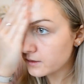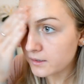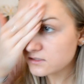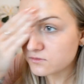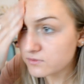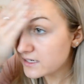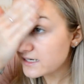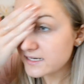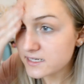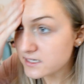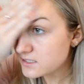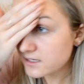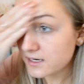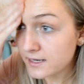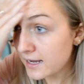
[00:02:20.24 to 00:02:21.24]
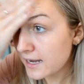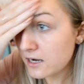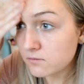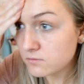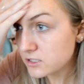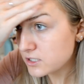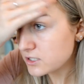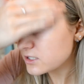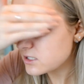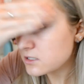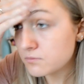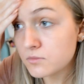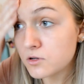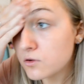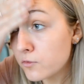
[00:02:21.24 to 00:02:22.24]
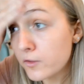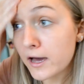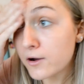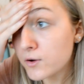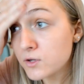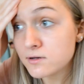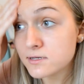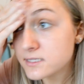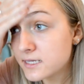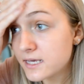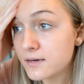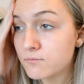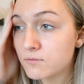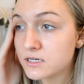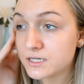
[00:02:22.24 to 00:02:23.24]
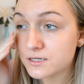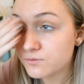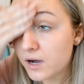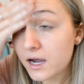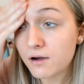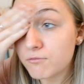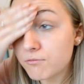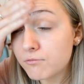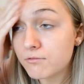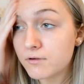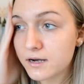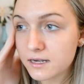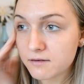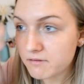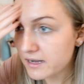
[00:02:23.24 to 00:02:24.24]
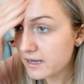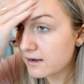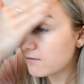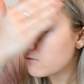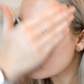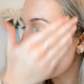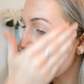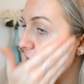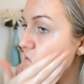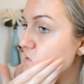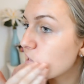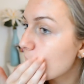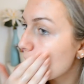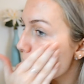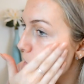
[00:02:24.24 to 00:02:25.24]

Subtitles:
Really does kind of help to just smooth out your skin, which is what I really love about it.